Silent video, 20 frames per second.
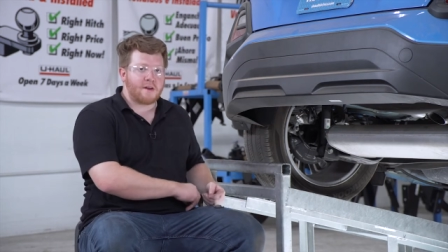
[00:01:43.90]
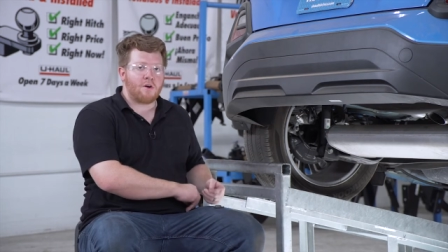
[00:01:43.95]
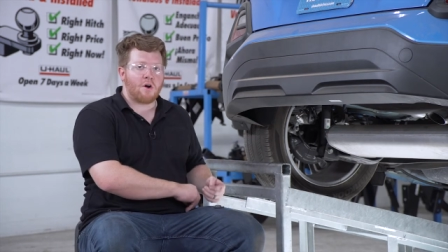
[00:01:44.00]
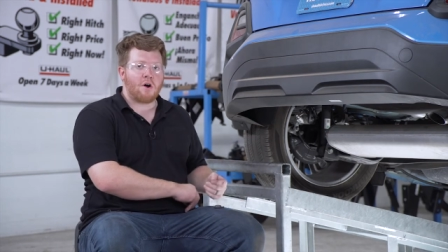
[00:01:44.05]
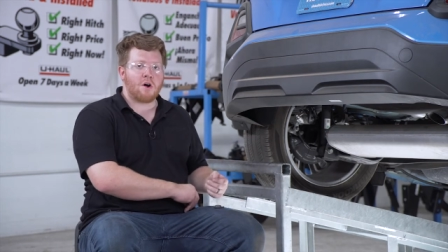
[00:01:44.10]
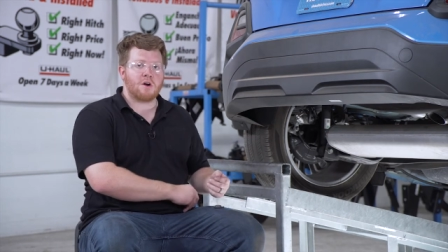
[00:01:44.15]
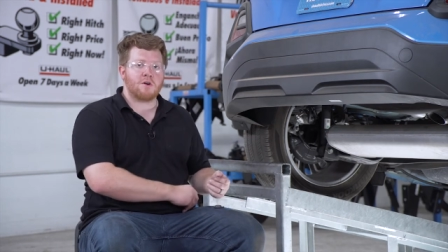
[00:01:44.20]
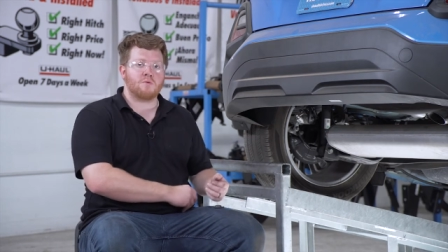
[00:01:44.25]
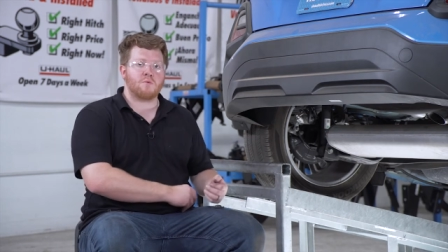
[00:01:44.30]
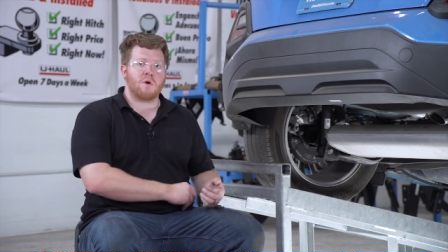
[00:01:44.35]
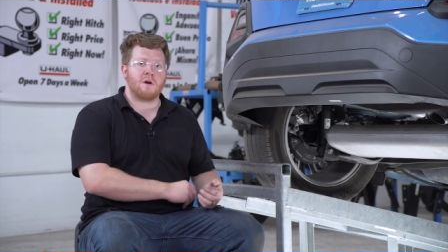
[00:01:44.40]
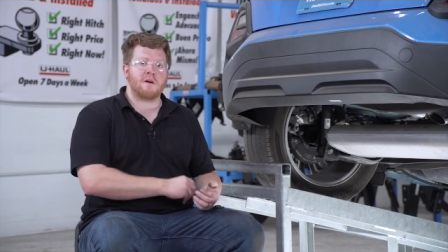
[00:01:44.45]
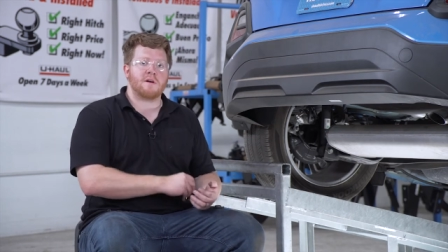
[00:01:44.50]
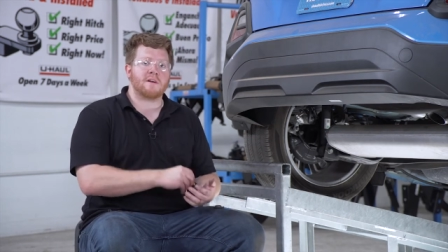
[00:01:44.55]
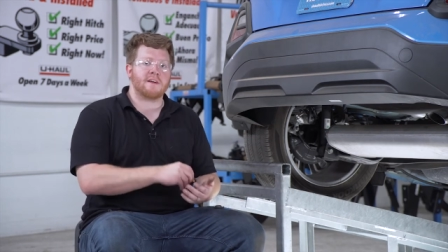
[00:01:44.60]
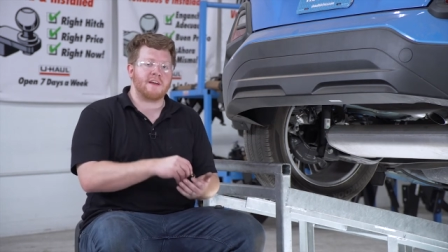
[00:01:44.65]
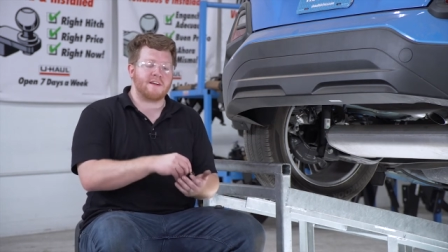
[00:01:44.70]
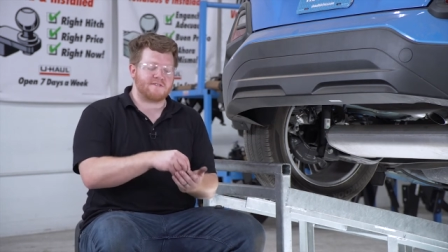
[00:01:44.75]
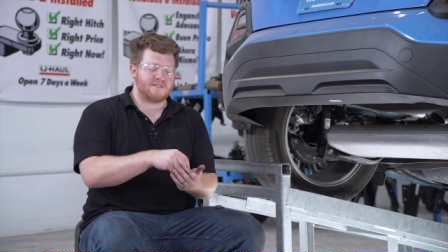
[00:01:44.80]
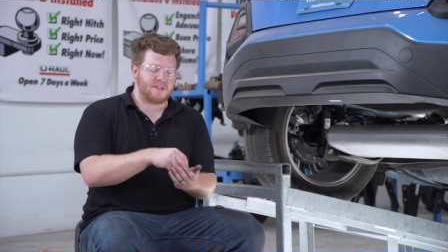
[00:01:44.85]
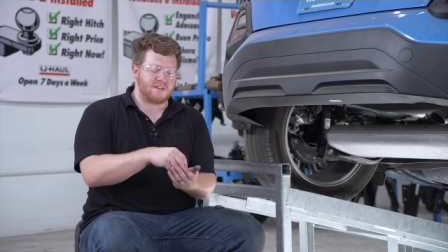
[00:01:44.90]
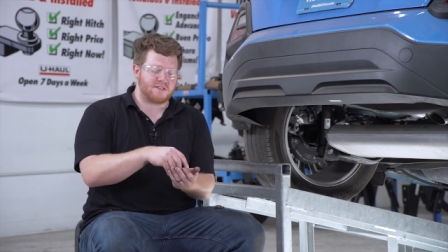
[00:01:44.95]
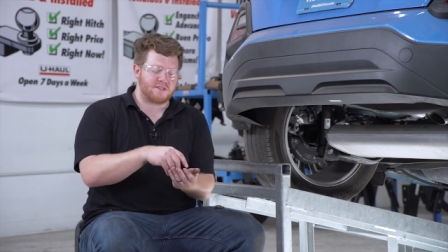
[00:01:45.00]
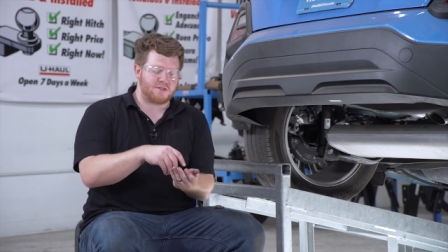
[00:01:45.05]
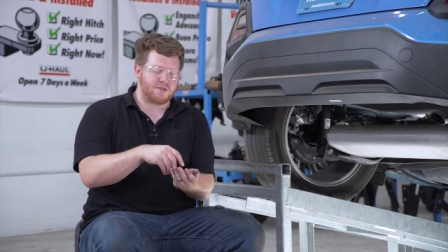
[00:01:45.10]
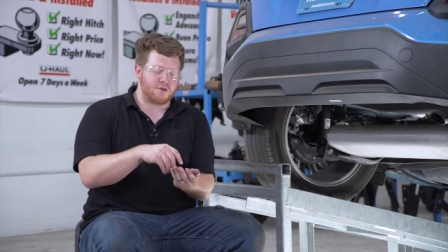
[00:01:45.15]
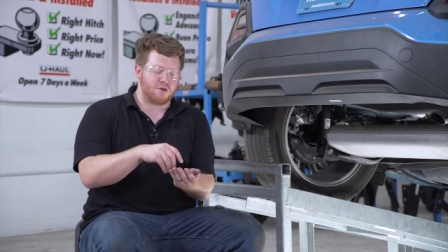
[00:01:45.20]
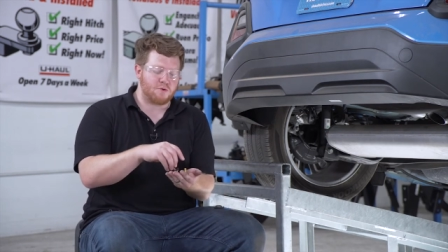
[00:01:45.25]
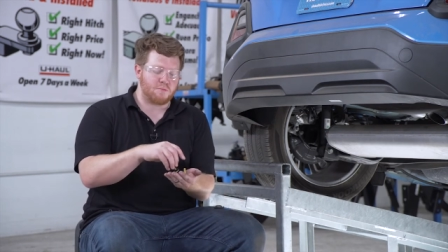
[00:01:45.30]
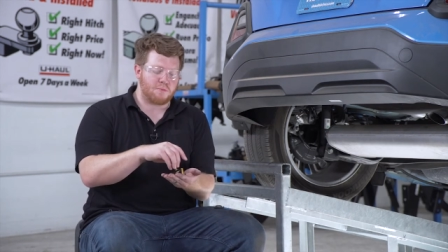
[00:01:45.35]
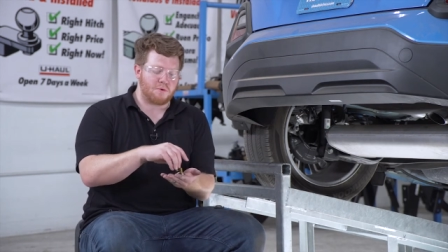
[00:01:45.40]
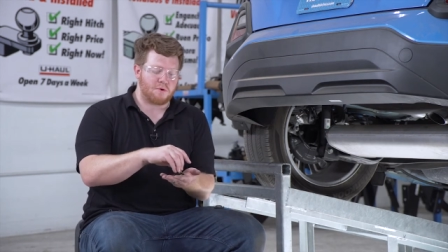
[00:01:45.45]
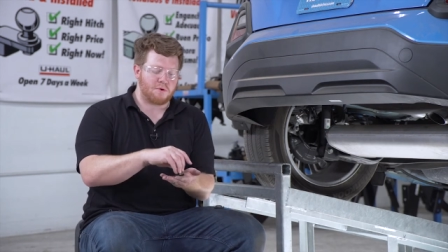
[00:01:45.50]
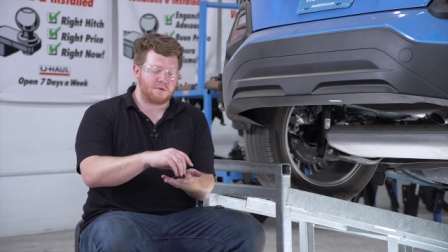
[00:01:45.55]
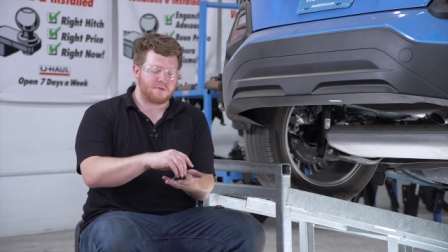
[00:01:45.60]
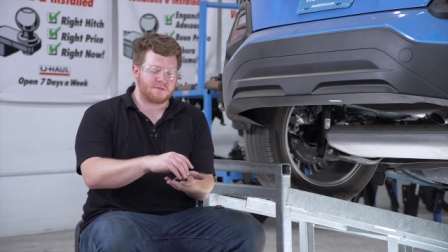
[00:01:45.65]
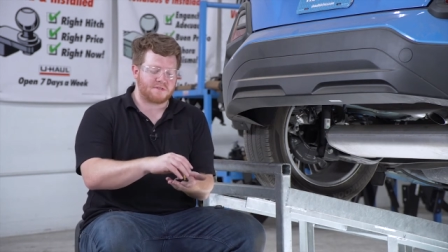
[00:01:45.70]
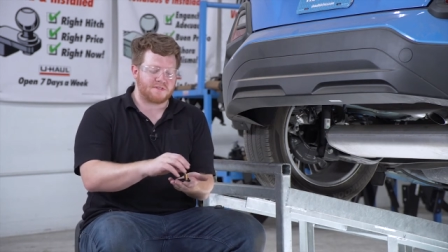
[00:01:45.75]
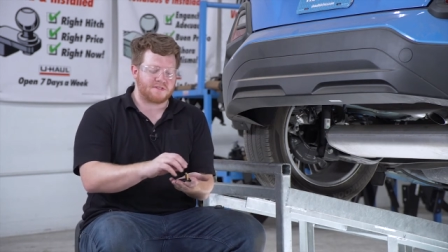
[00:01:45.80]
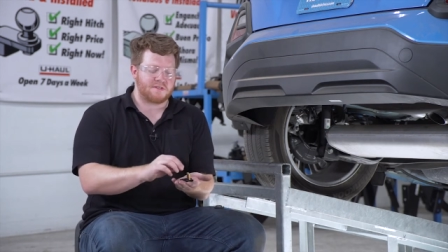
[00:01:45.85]
hardware gives us two
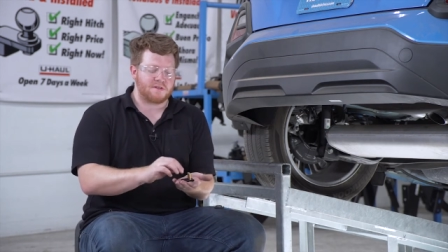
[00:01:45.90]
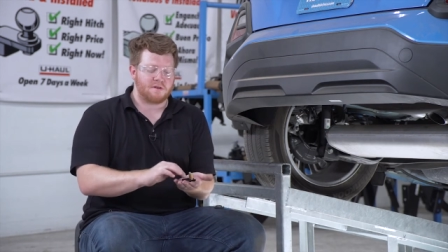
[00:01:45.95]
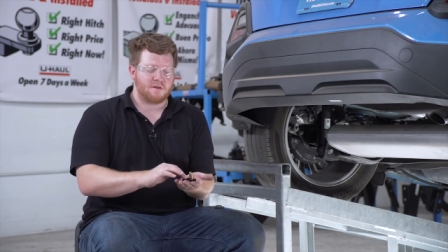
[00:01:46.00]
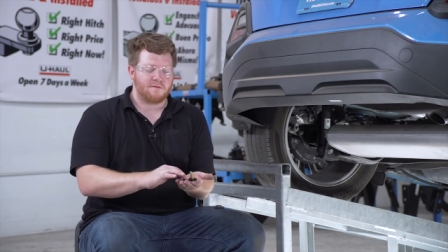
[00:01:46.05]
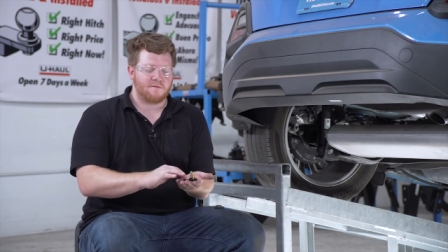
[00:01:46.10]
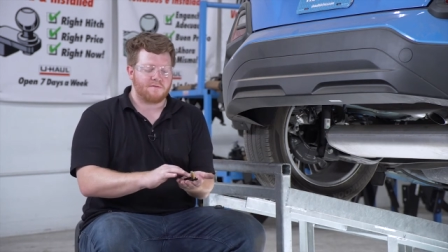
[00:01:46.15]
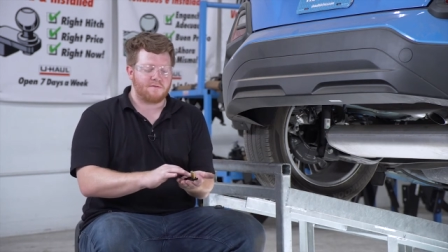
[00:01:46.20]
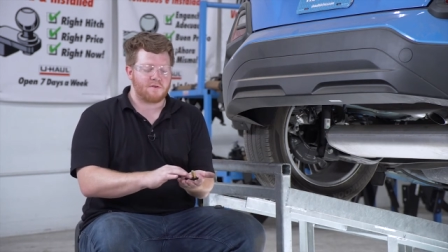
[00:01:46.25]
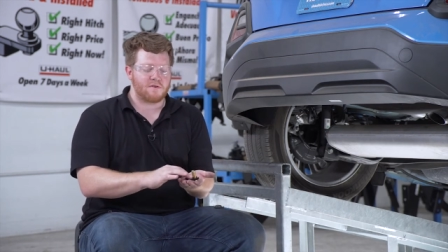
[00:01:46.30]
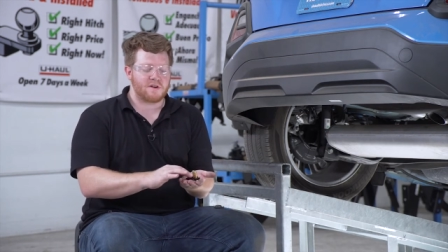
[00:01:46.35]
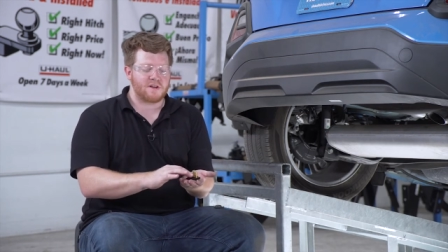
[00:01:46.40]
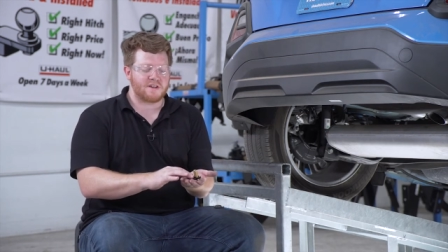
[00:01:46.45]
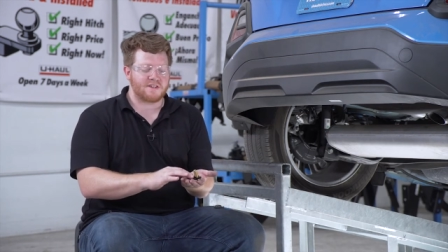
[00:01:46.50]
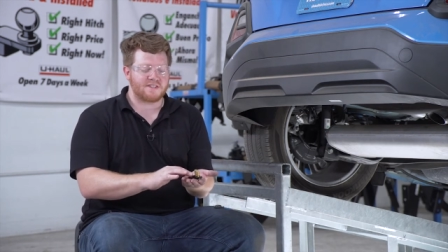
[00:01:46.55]
bolts for each